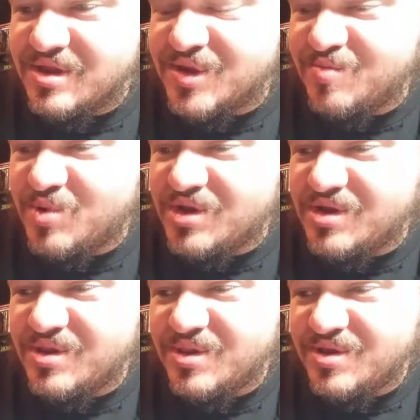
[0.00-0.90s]

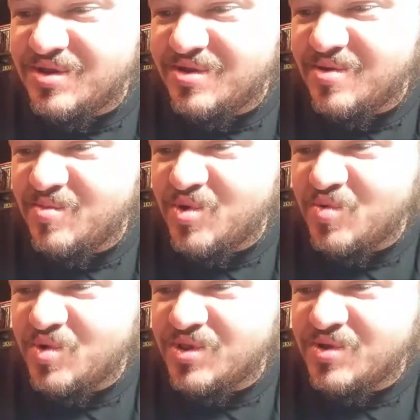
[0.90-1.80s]
Spending the
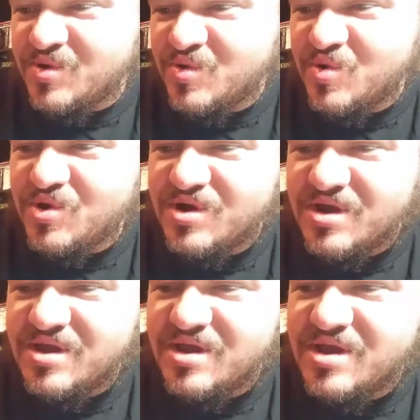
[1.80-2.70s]
summer with her
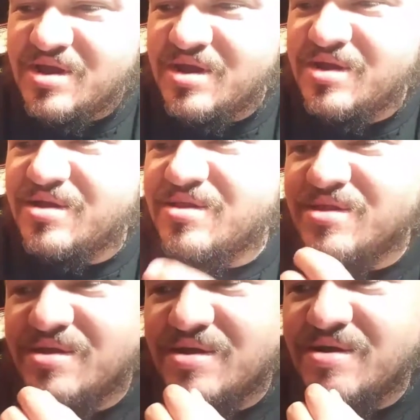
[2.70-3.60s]
quirky Aunt
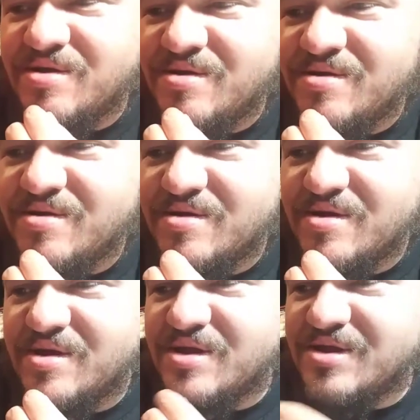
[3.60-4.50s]
Claire
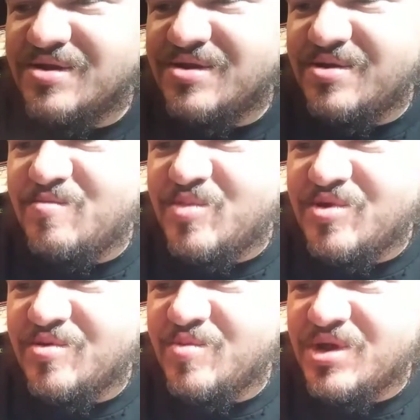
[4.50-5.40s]

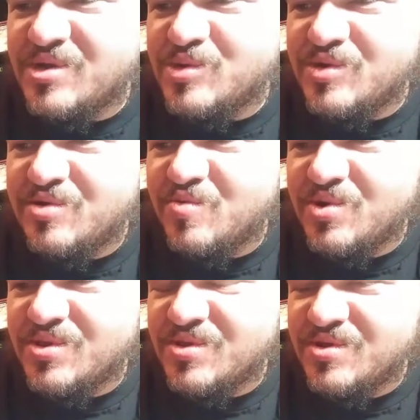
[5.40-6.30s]
seems to be just
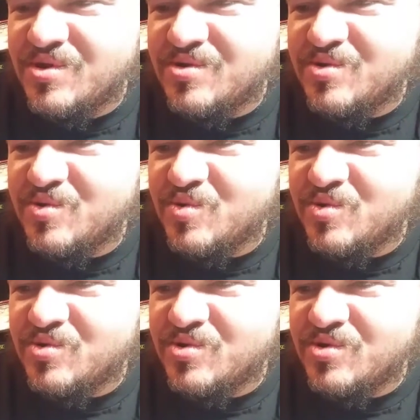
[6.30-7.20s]
what the doctor
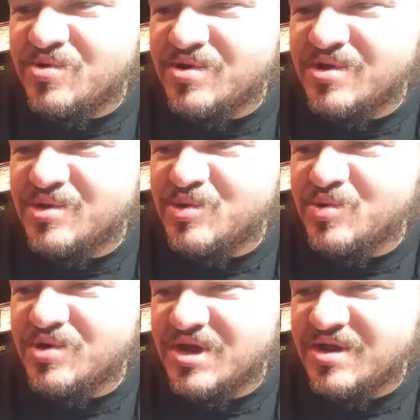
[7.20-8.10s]
ordered,
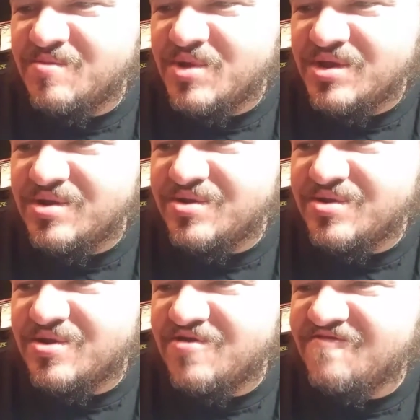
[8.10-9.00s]
until Amy
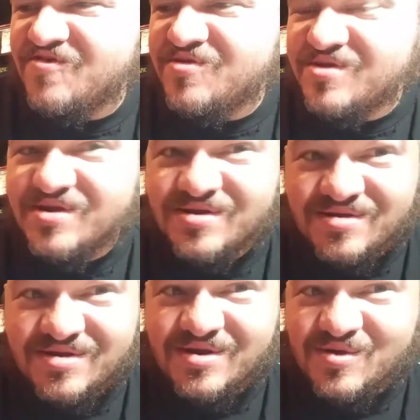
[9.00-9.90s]
discovers a
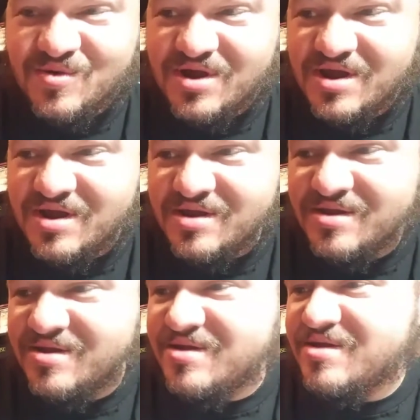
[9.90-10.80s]
secret
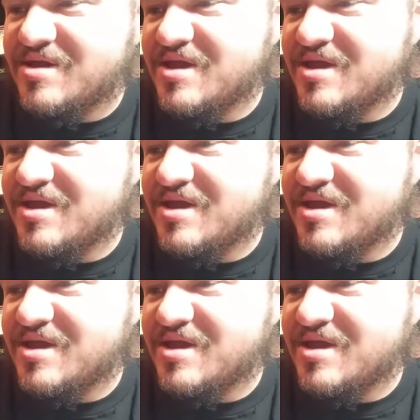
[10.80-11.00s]
attic